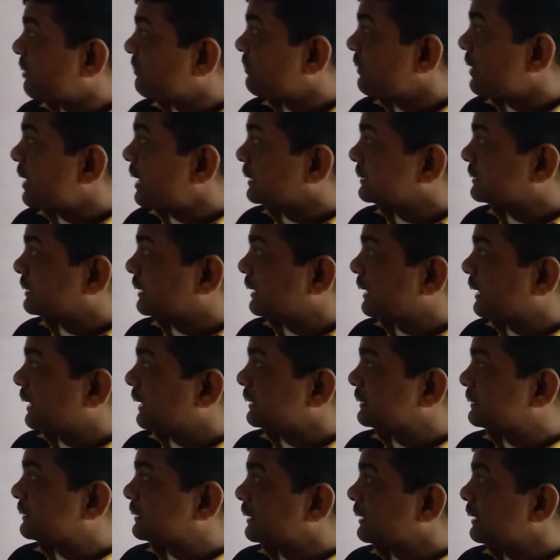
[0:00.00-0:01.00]
fast
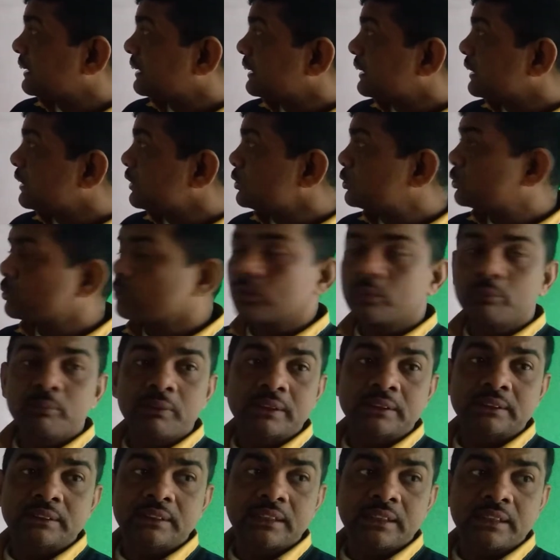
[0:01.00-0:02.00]
lest he should
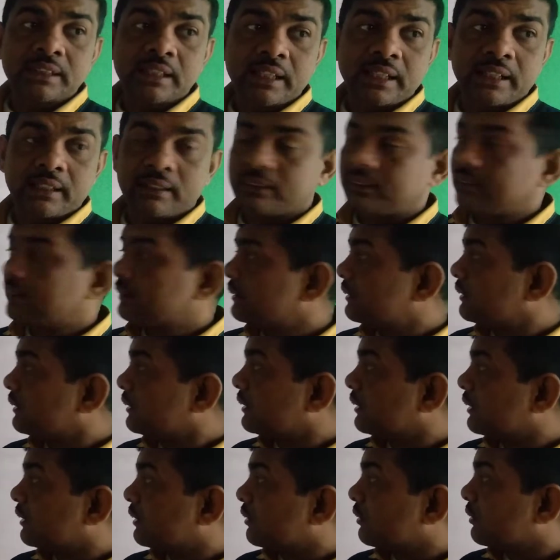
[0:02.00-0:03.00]
miss the train.
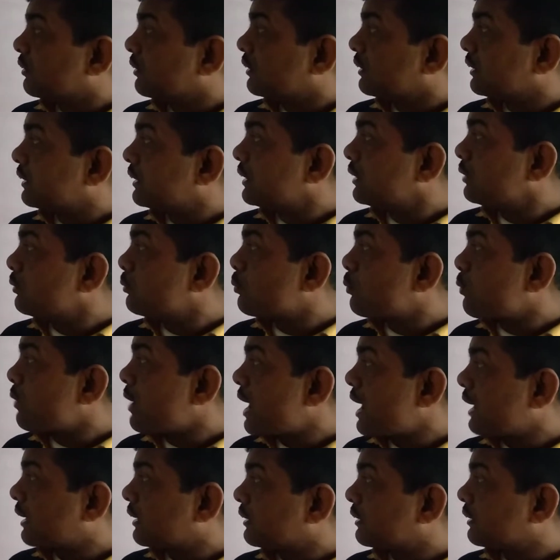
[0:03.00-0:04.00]
He
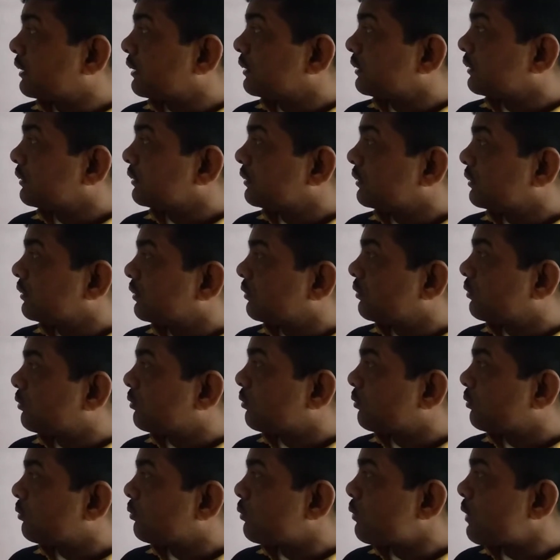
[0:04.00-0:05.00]

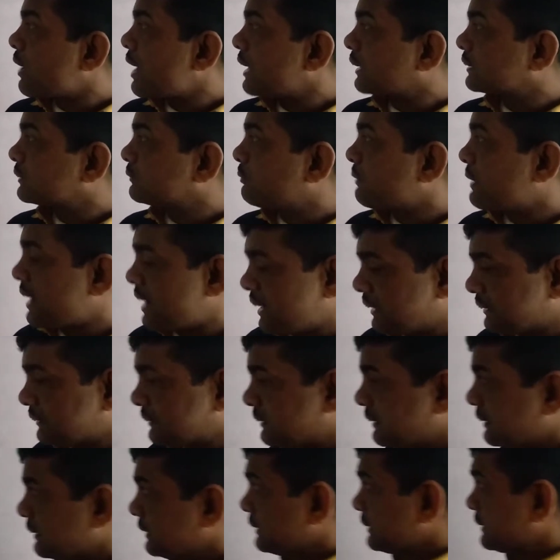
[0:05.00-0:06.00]
walks
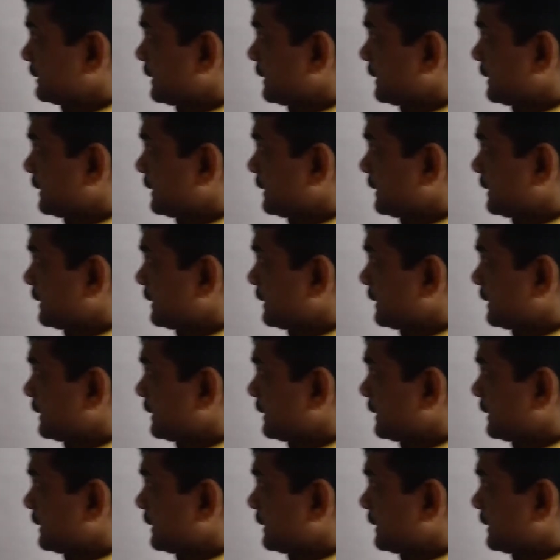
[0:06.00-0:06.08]
fast.